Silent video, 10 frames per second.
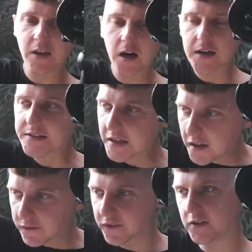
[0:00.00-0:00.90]
the
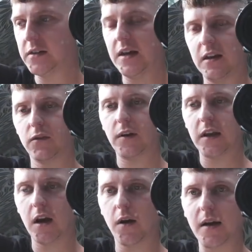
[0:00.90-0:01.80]
idea for today's
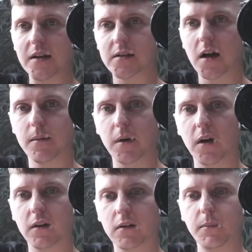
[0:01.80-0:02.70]
video is that I'm
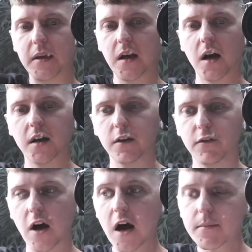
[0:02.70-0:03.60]
going to be kind
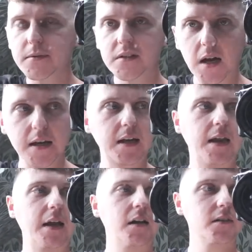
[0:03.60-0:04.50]
of
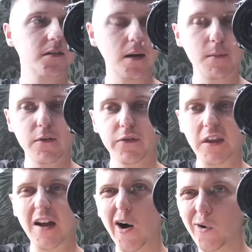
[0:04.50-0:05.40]
upcycling some of
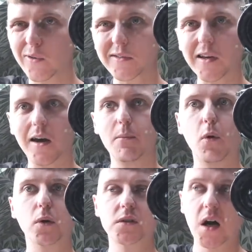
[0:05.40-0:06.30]
the older,
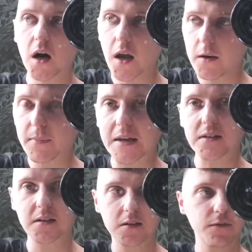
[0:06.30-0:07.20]
more tired
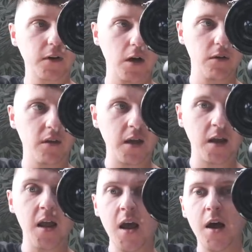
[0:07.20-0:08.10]
pieces of
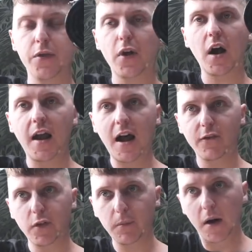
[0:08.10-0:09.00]
clothing that I
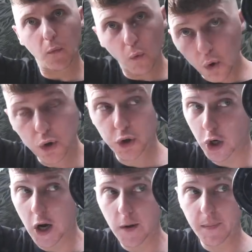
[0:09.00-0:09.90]
have in my
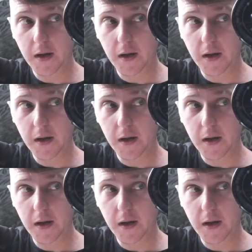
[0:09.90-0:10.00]
wardrobe.